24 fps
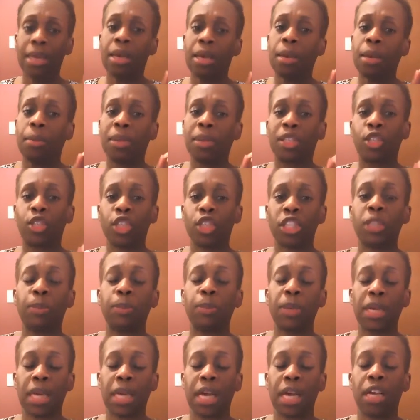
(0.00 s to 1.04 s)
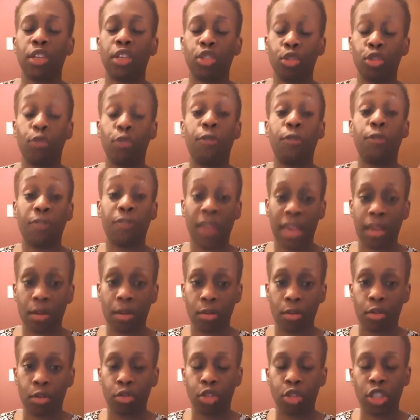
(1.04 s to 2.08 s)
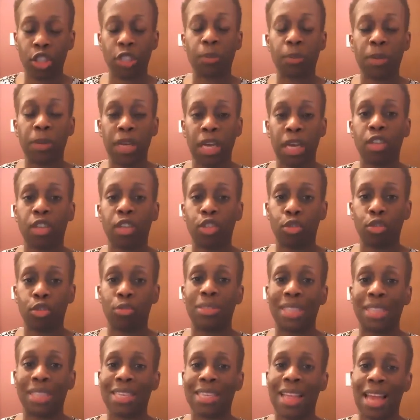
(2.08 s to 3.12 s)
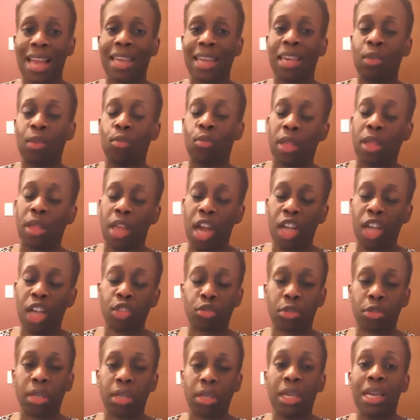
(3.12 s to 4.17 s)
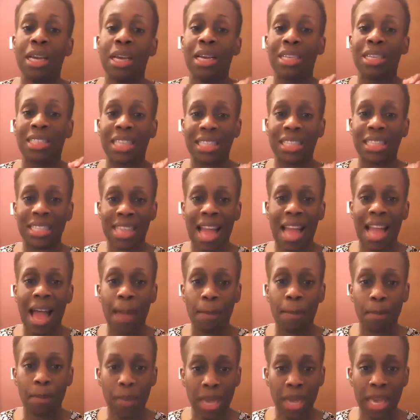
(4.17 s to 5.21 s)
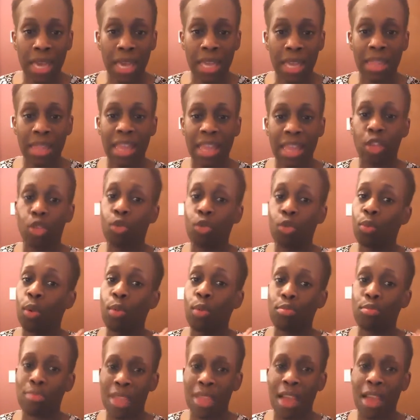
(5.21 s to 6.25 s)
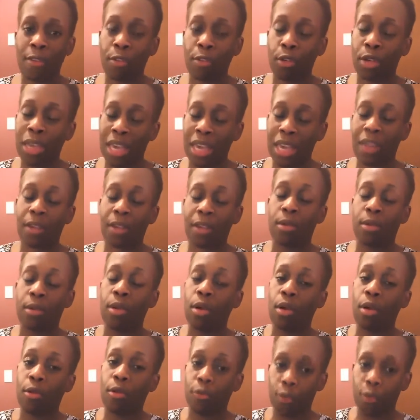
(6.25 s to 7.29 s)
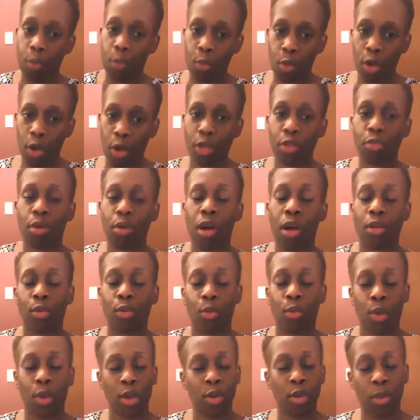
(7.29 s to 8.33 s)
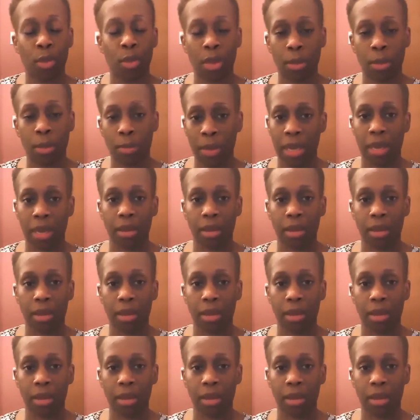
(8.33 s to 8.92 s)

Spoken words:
But just because you failed or just because you did not get 100 does not mean that you will never get from where you are to where you want to be.